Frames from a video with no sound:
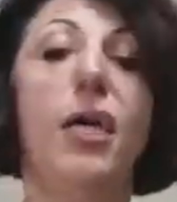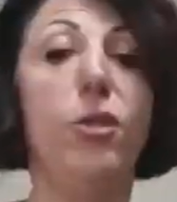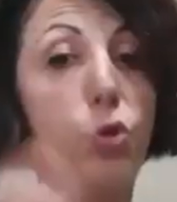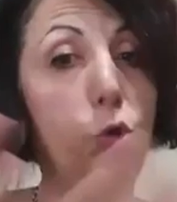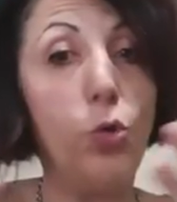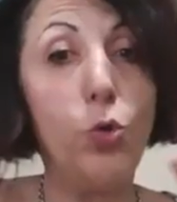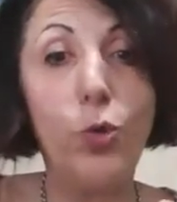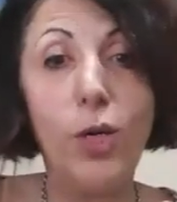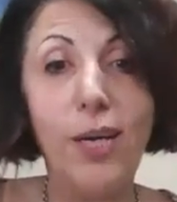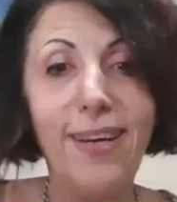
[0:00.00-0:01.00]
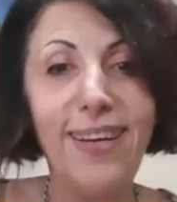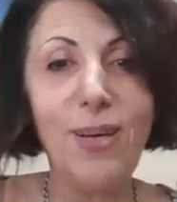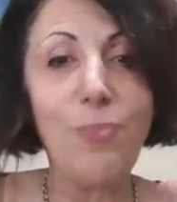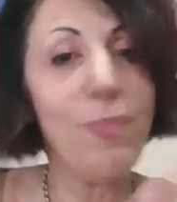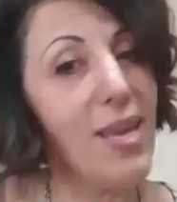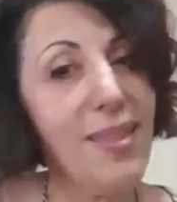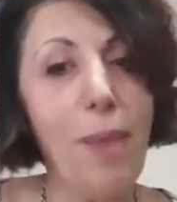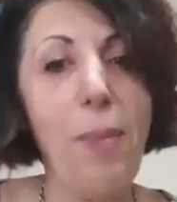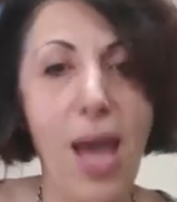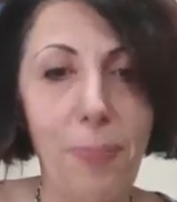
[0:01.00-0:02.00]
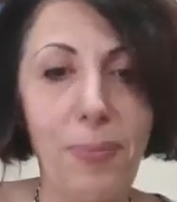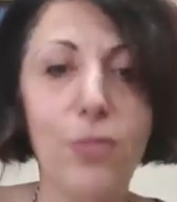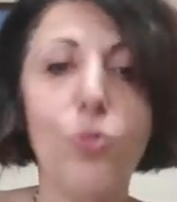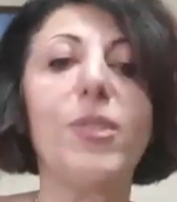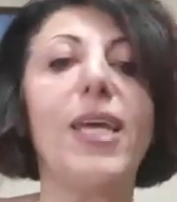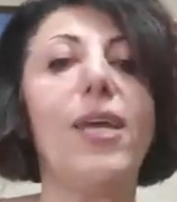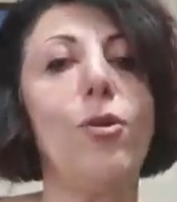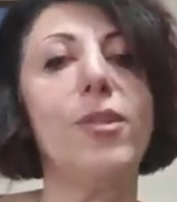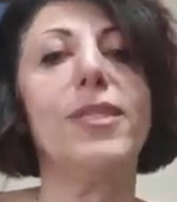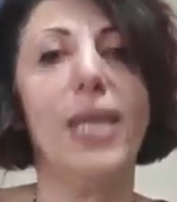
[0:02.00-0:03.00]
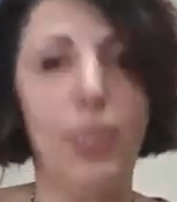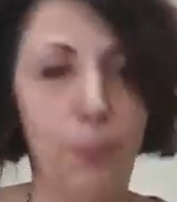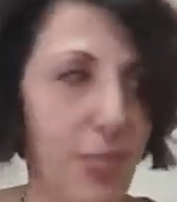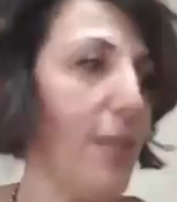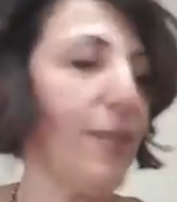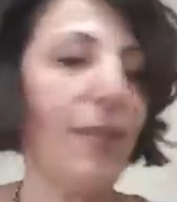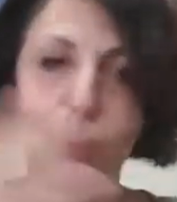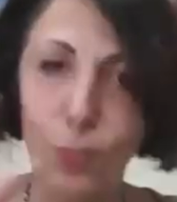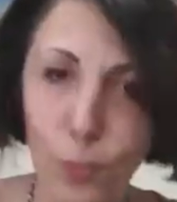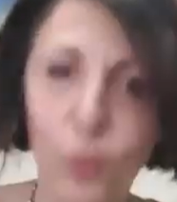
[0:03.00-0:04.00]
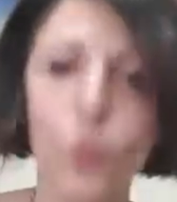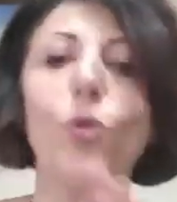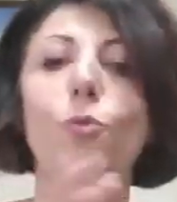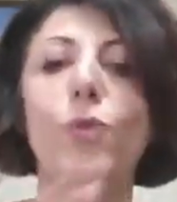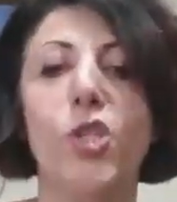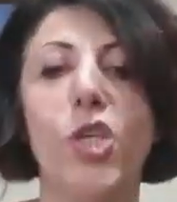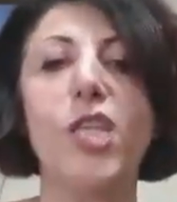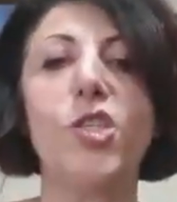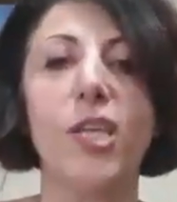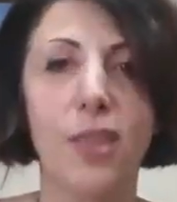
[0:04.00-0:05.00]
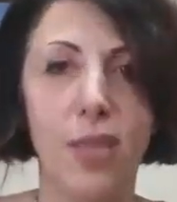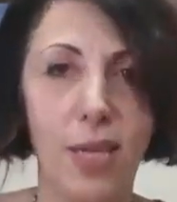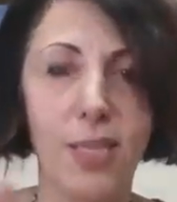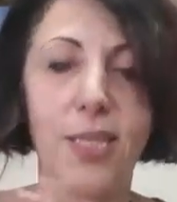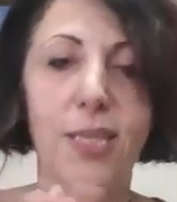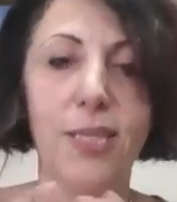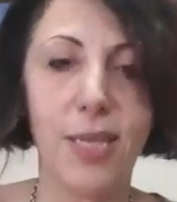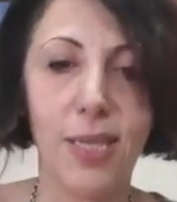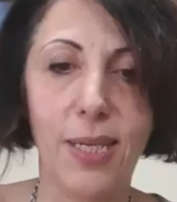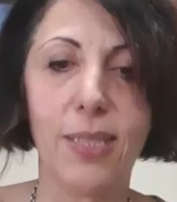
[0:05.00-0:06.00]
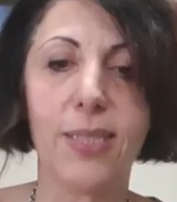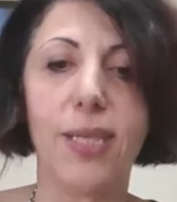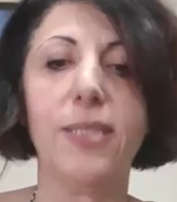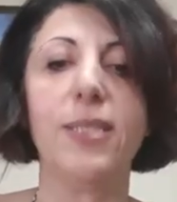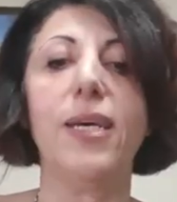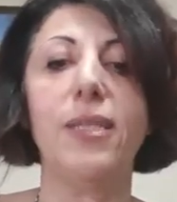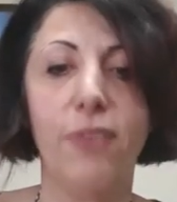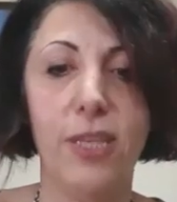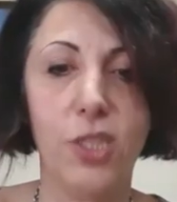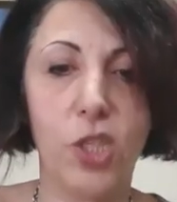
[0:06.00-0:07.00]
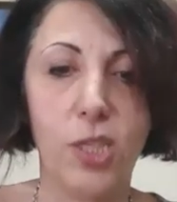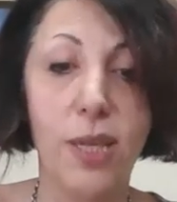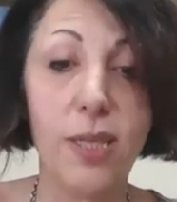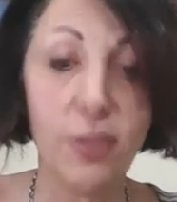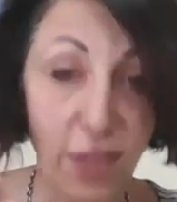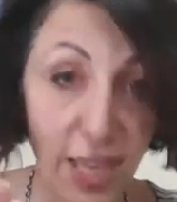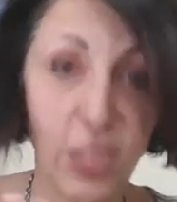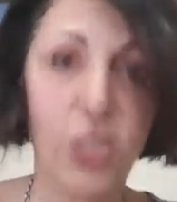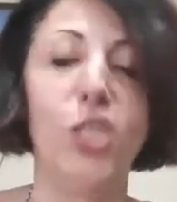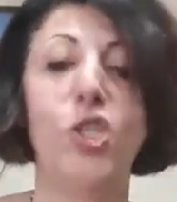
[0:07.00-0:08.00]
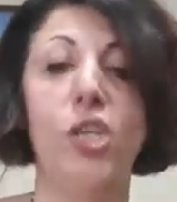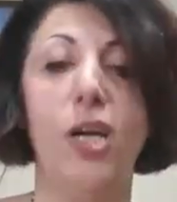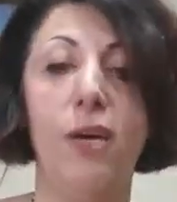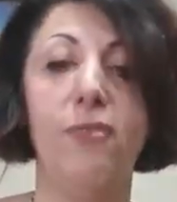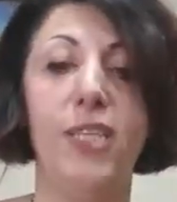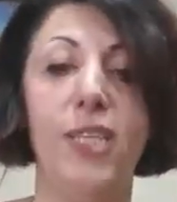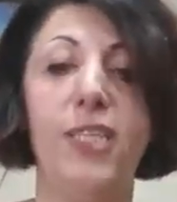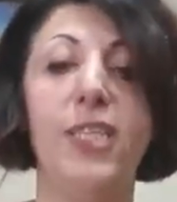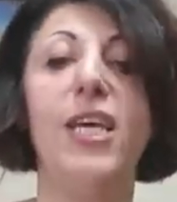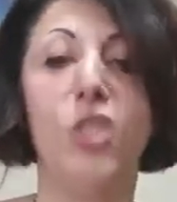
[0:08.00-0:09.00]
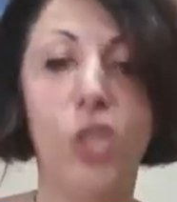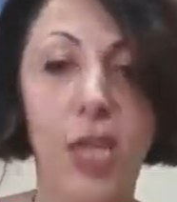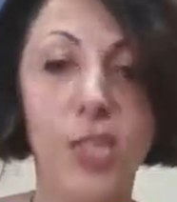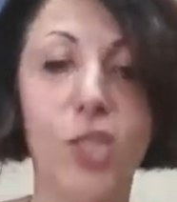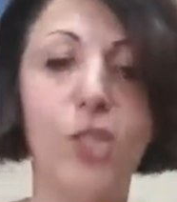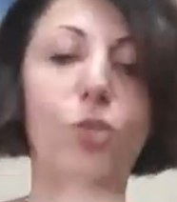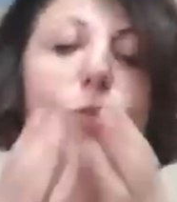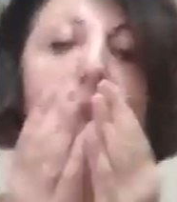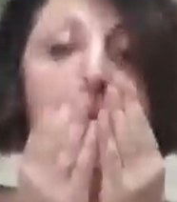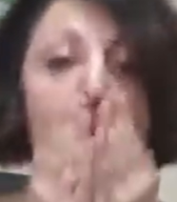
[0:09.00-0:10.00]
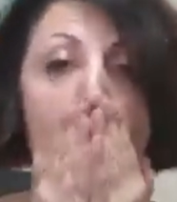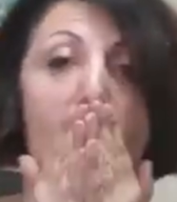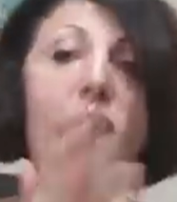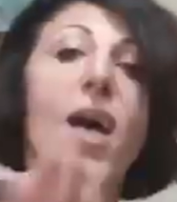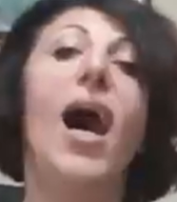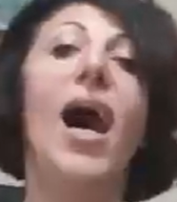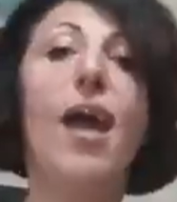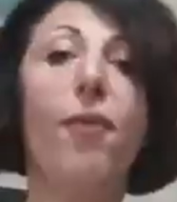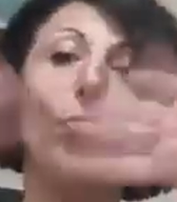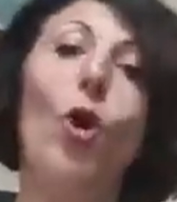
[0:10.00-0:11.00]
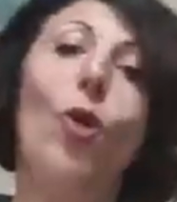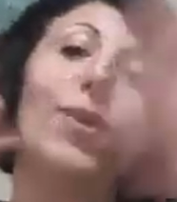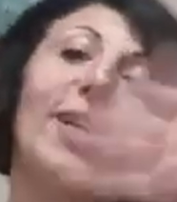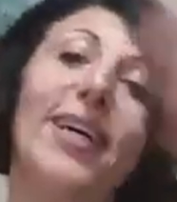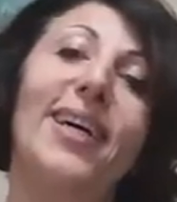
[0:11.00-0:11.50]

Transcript: to make them happy, so they don't get upset that we're changing things and they cannot get advantage of these changes. Okay, I have to go.